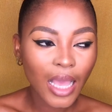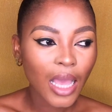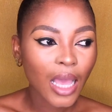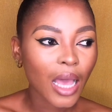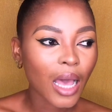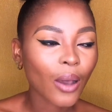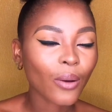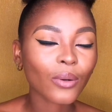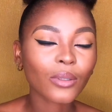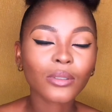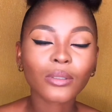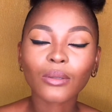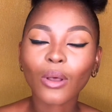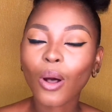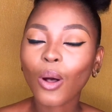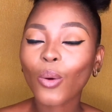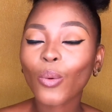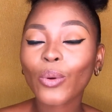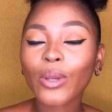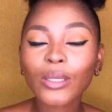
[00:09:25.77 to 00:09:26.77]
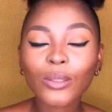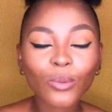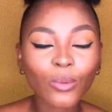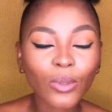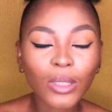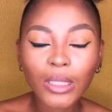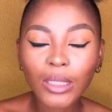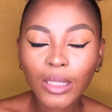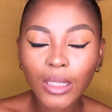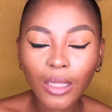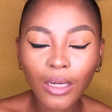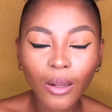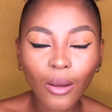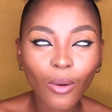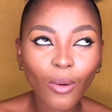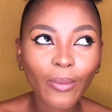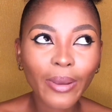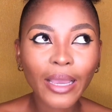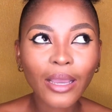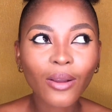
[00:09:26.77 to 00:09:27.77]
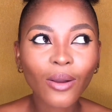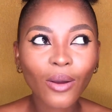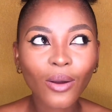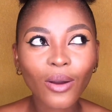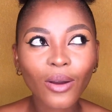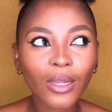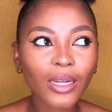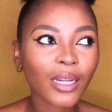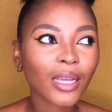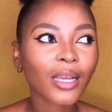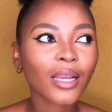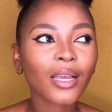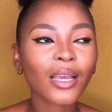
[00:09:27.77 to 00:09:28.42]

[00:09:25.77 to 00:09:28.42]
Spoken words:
I was always wanting, oh my god,